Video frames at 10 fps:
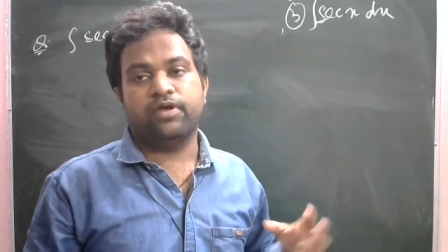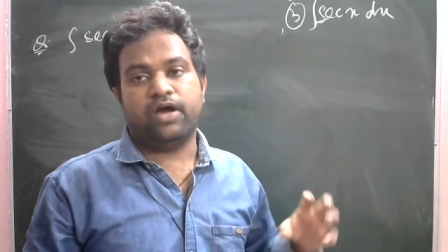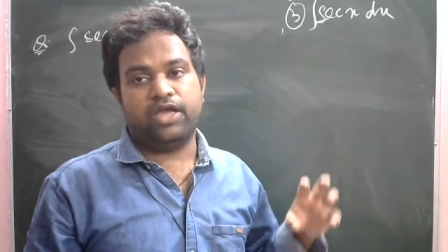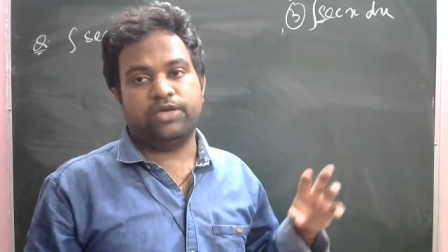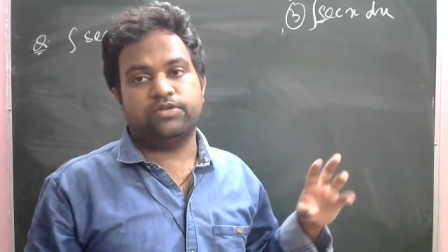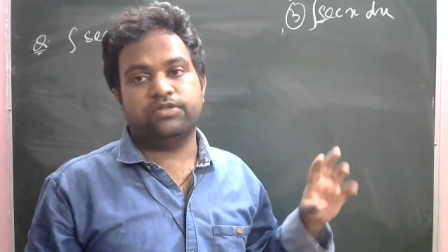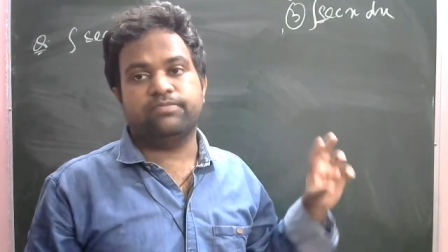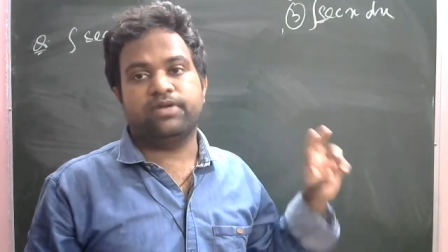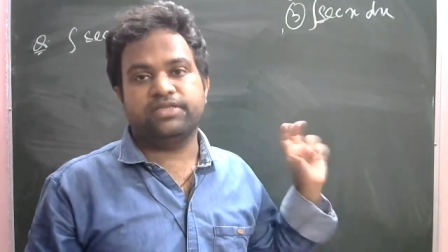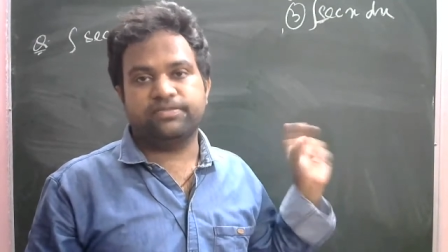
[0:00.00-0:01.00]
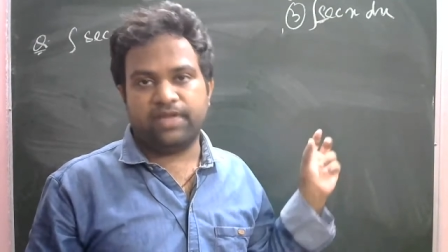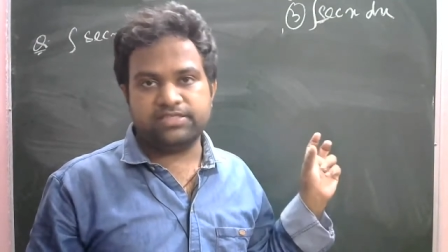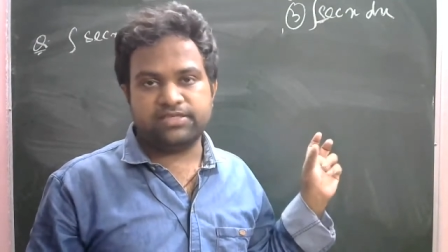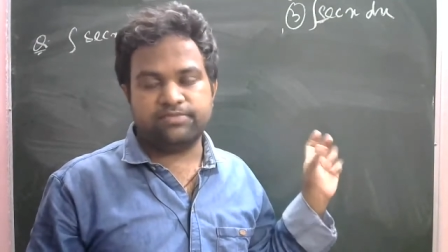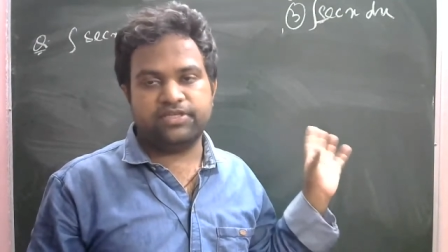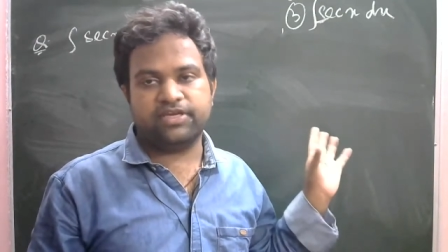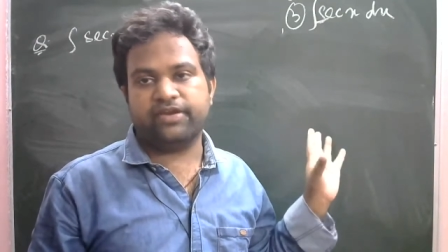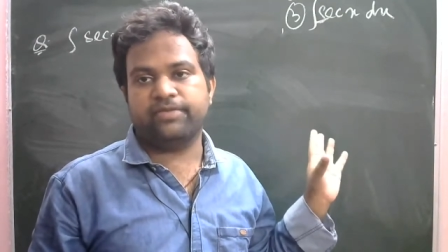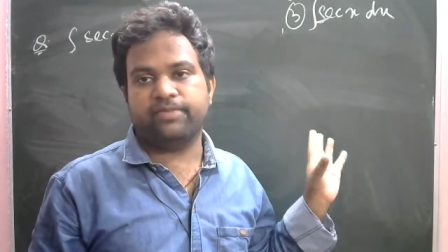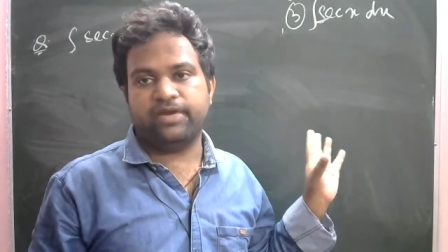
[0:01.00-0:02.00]
I will multiply something
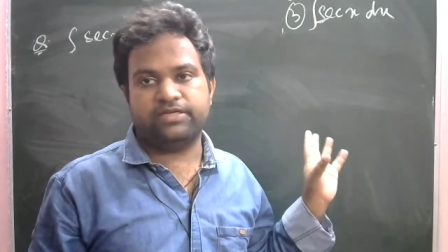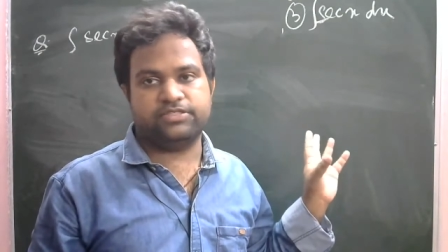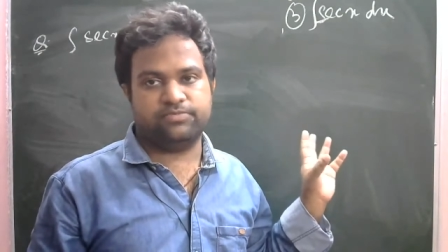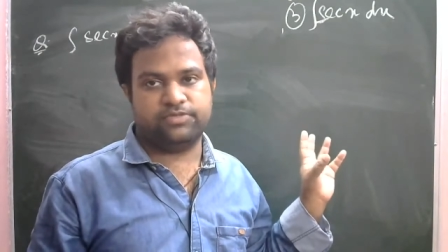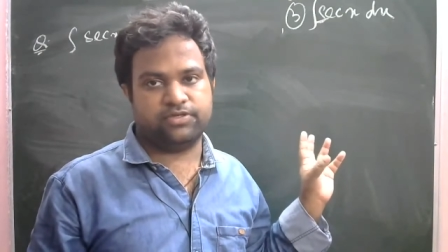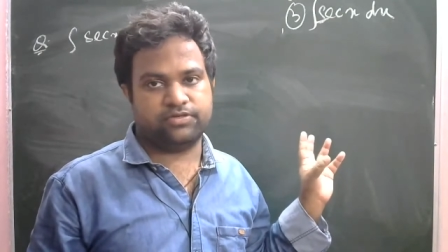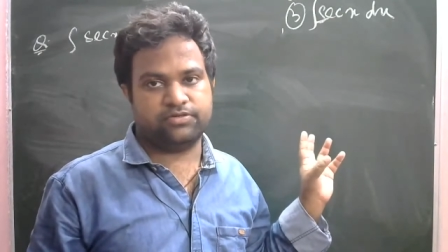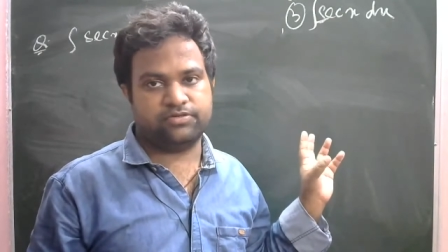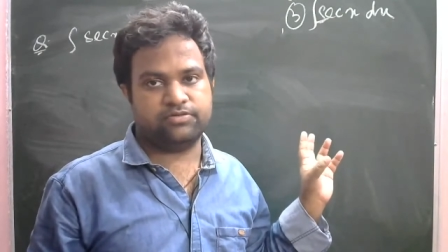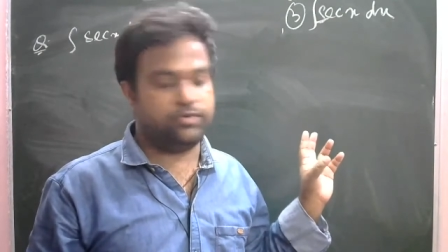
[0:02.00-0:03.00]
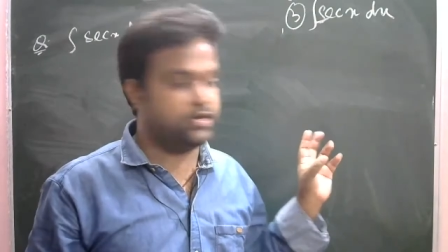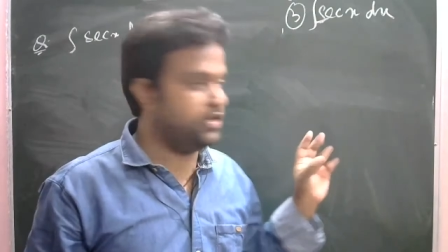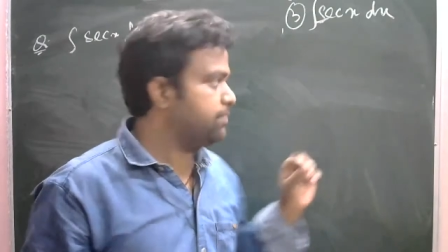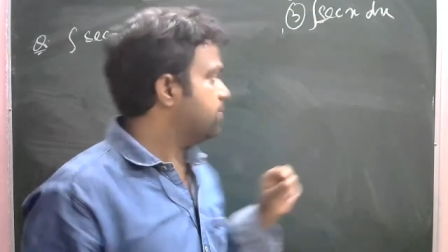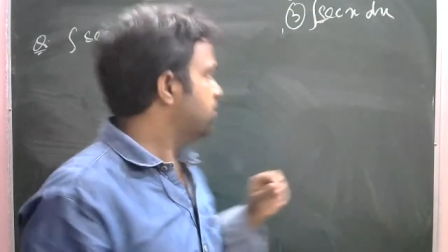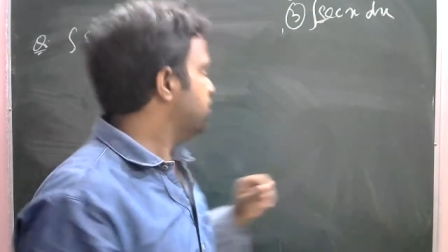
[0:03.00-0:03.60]
and divide something. Okay.